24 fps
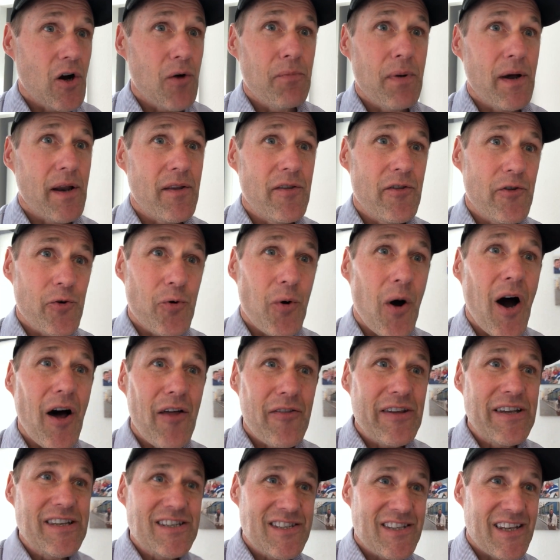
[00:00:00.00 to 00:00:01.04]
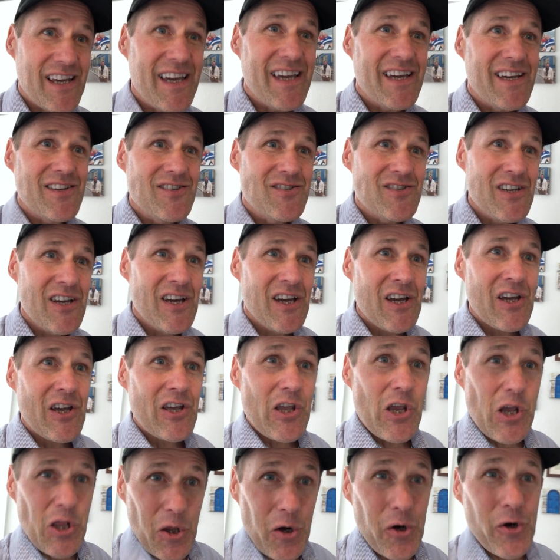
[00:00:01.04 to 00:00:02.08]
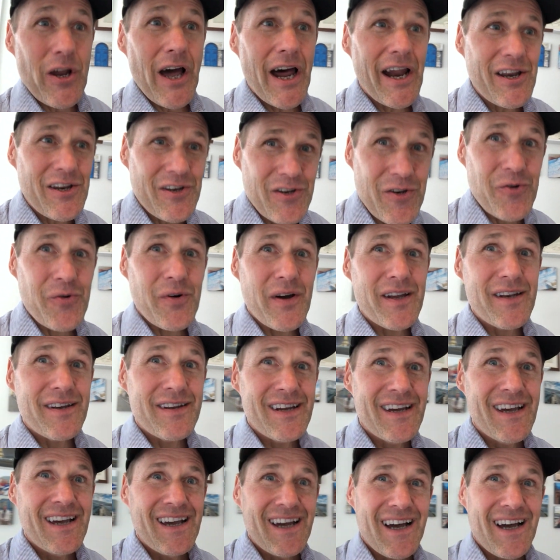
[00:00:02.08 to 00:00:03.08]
but through all these things, you learn how to do it.